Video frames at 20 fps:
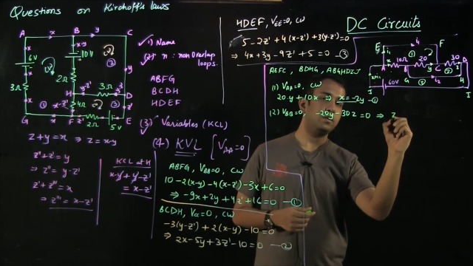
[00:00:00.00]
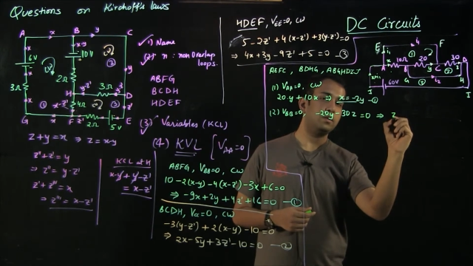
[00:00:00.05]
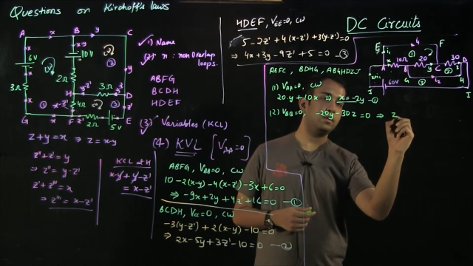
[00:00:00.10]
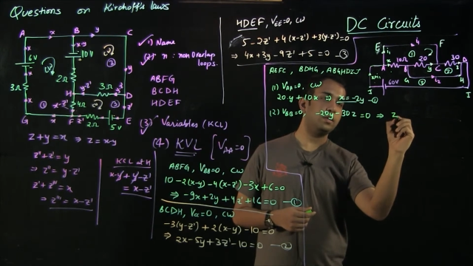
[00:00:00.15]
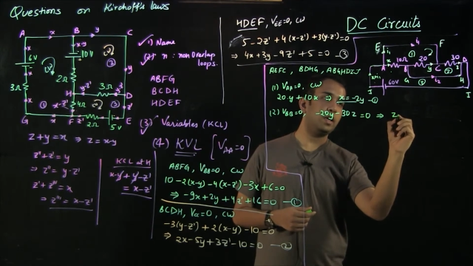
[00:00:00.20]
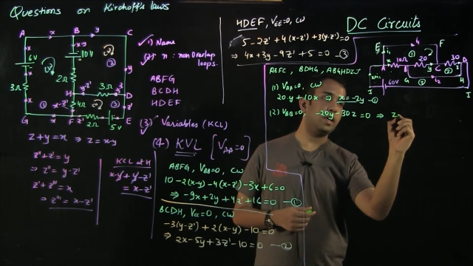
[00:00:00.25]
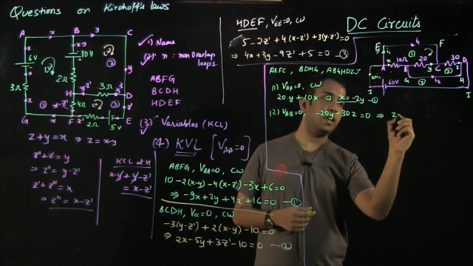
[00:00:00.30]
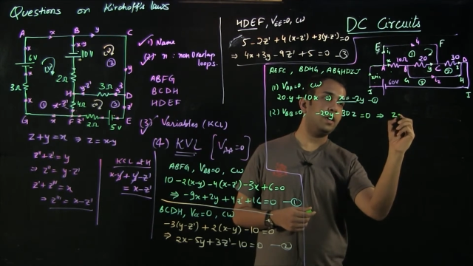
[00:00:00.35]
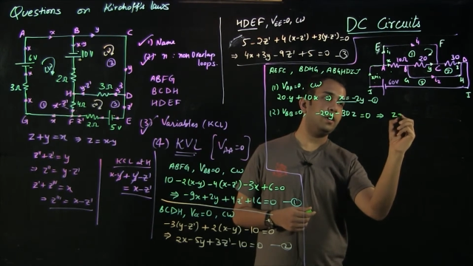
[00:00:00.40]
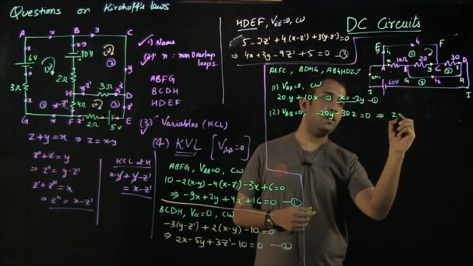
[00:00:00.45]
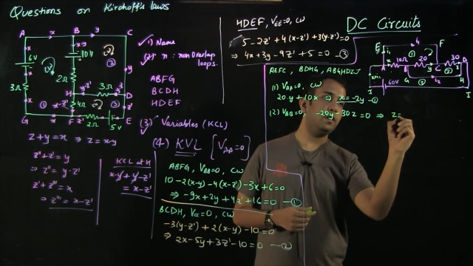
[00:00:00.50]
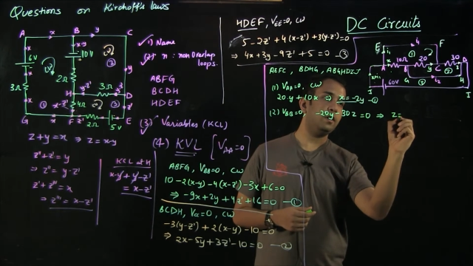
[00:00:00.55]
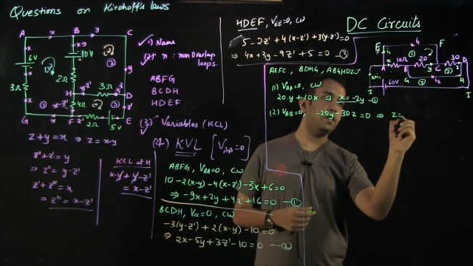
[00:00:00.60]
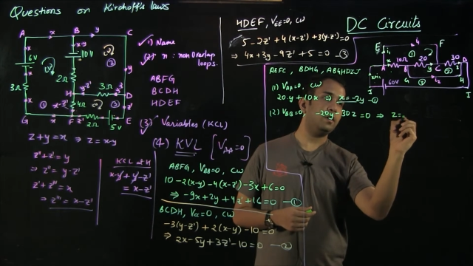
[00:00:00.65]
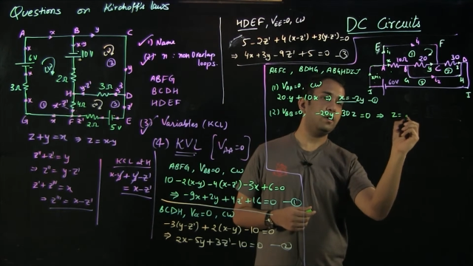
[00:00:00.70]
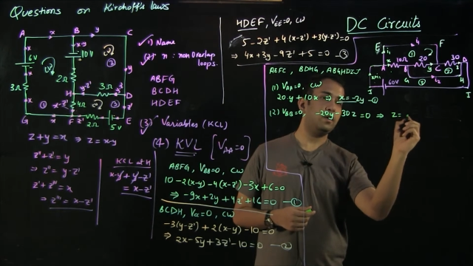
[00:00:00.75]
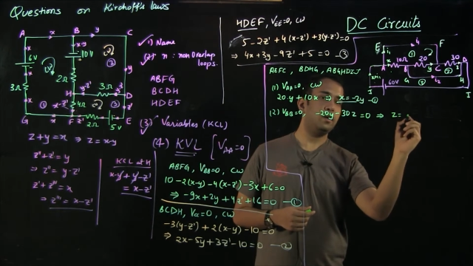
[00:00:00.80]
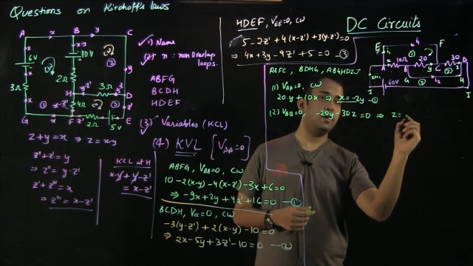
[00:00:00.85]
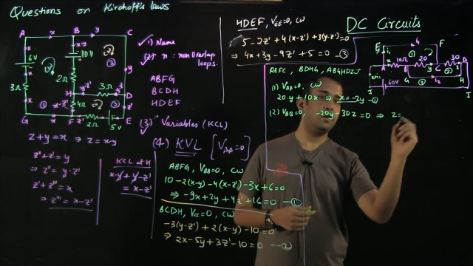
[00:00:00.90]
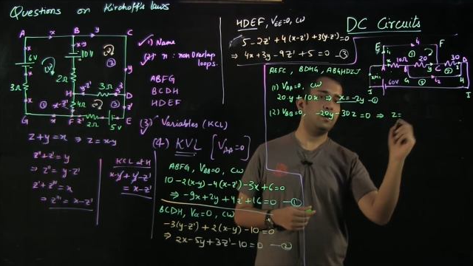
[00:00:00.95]
Z
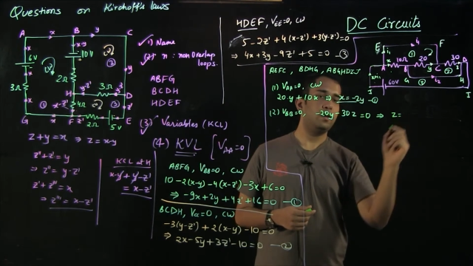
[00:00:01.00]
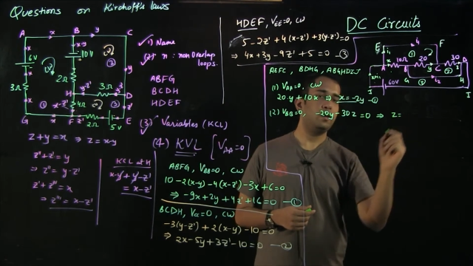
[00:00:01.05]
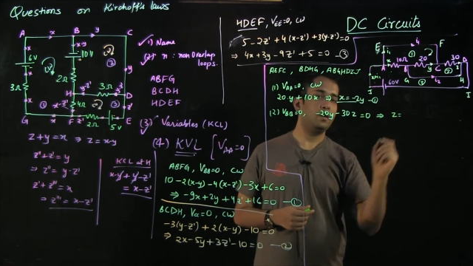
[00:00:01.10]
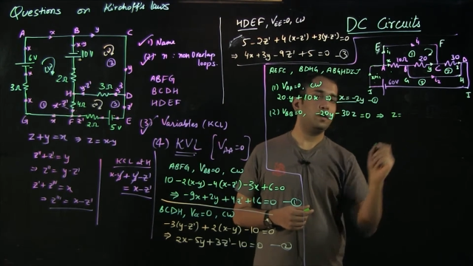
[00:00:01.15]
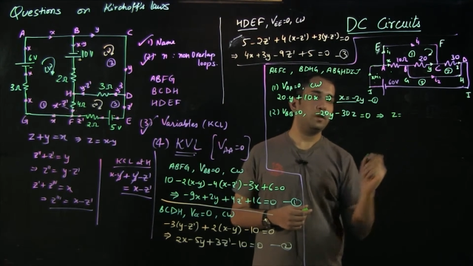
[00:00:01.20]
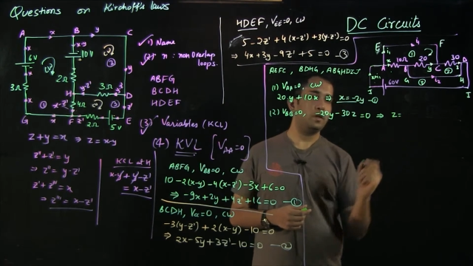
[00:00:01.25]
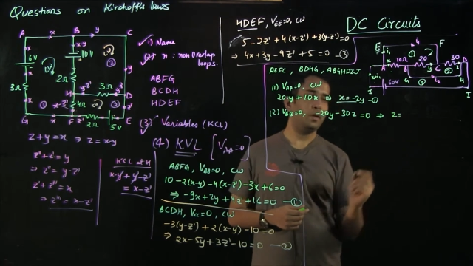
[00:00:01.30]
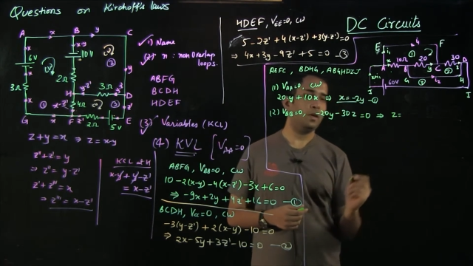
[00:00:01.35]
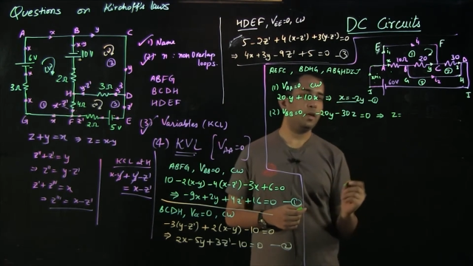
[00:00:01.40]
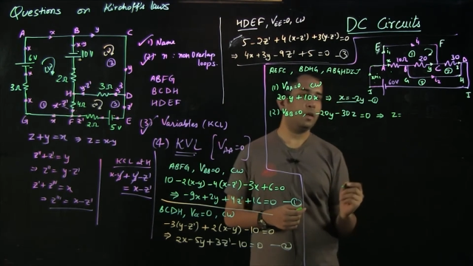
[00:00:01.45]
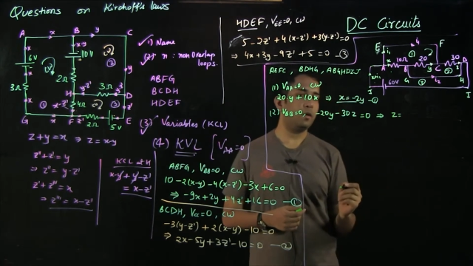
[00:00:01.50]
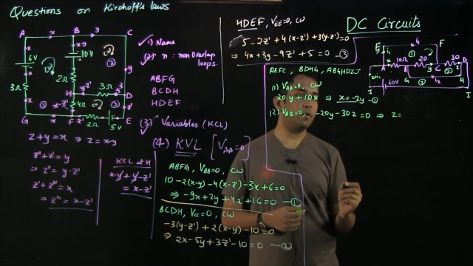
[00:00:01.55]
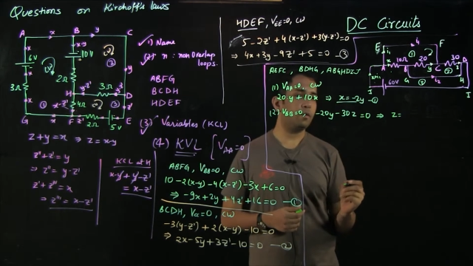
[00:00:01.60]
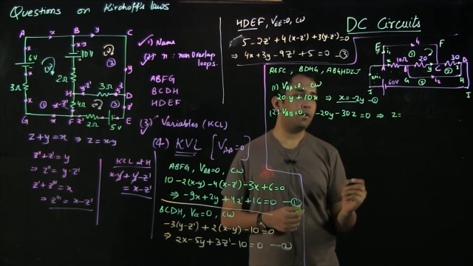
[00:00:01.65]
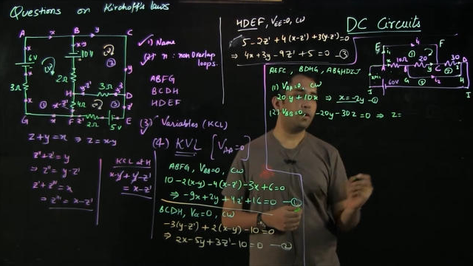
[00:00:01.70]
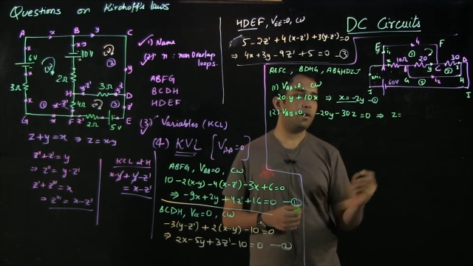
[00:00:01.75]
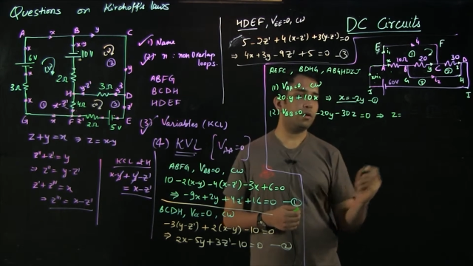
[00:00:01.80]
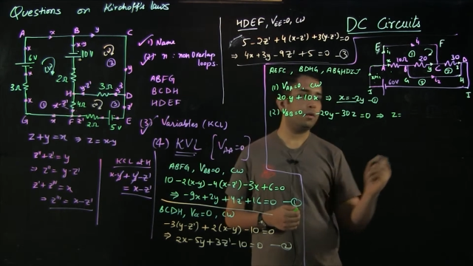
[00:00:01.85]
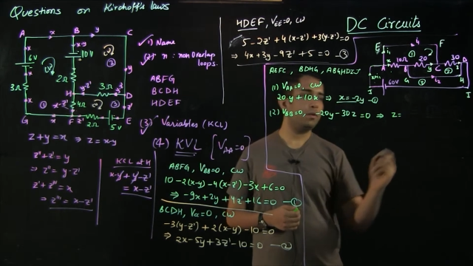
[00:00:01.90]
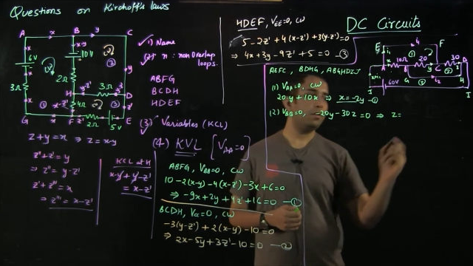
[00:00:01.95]

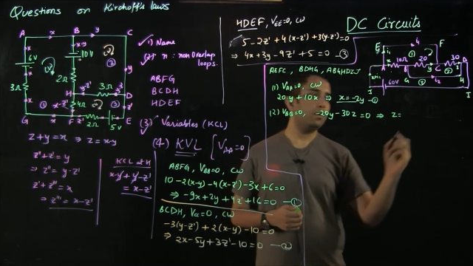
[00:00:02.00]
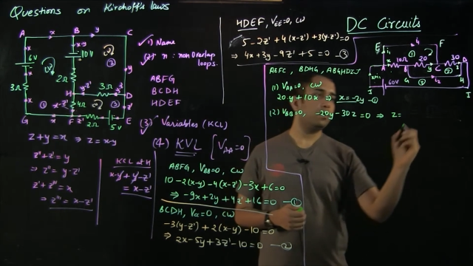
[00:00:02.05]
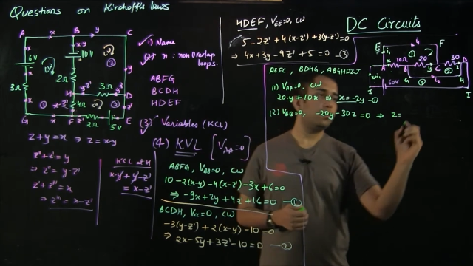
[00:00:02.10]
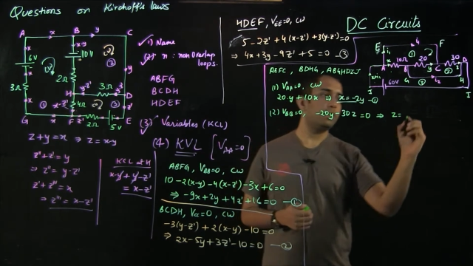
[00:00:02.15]
equal to